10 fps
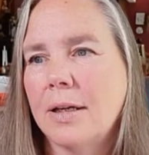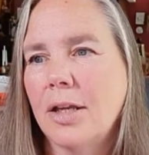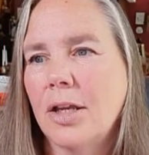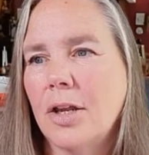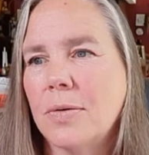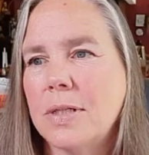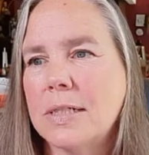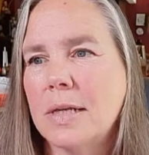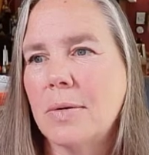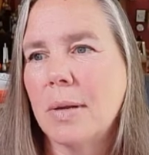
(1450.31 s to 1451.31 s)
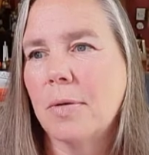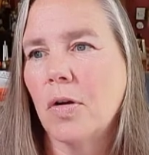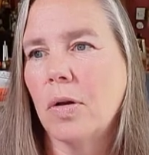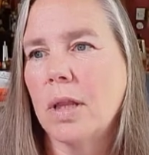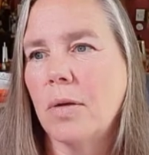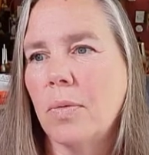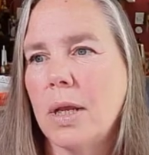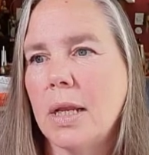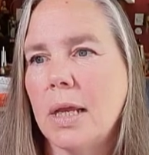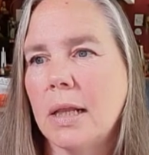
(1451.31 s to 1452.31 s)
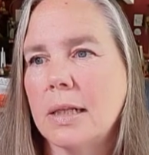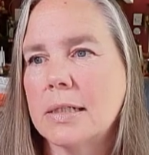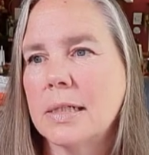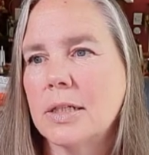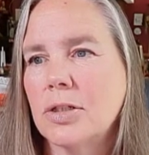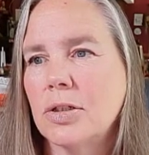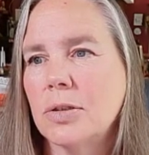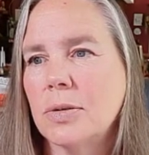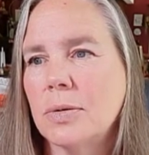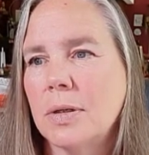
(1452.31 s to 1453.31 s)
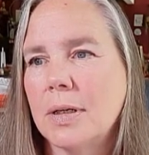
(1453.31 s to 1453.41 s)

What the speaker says: you know, to see what I'm currently reading, listening to,